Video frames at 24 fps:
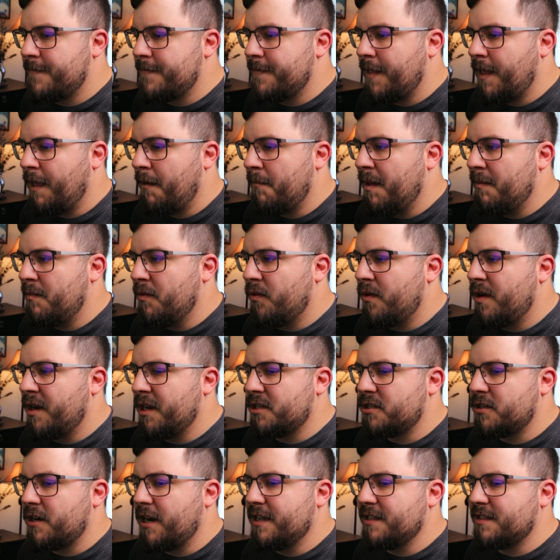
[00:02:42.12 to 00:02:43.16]
I maybe want to
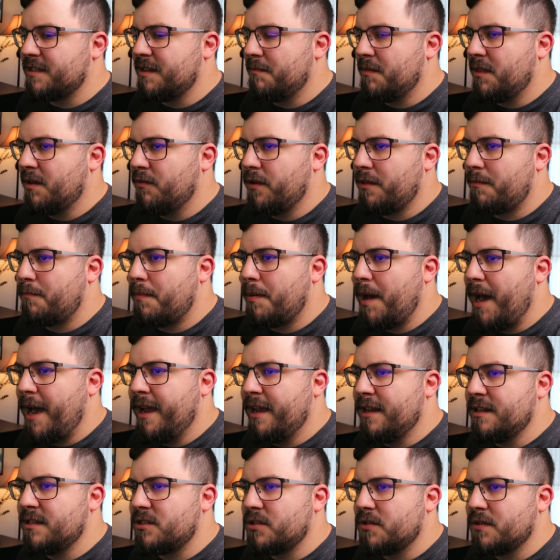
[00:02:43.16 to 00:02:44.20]
try something with
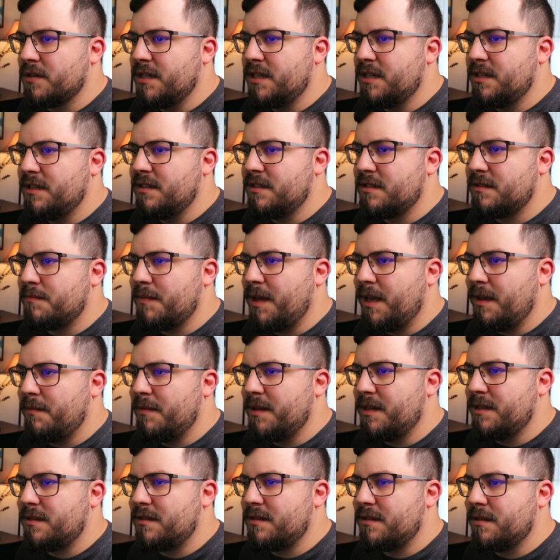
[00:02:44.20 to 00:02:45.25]
pine trees maybe
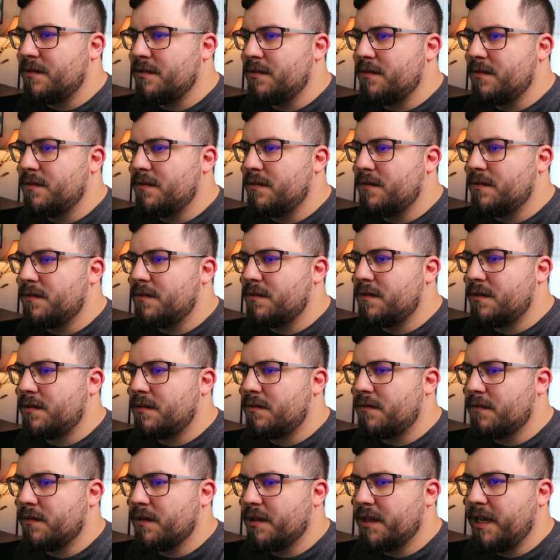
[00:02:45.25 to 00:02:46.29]
to
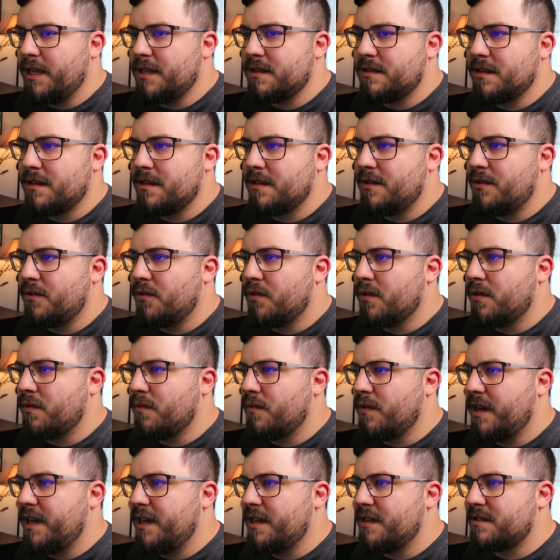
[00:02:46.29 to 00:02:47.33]
relate to the
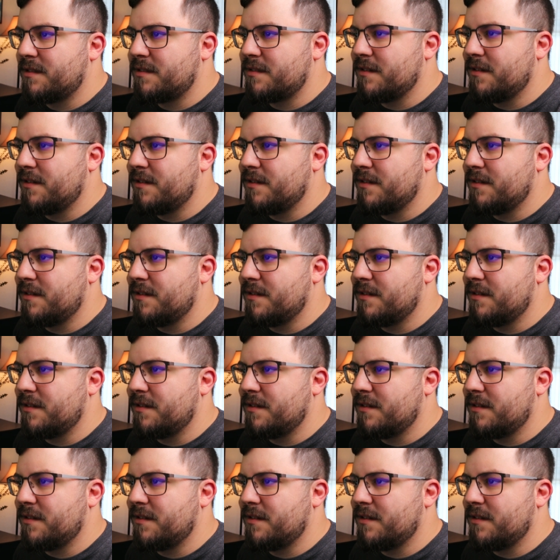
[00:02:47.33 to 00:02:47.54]
Northwest.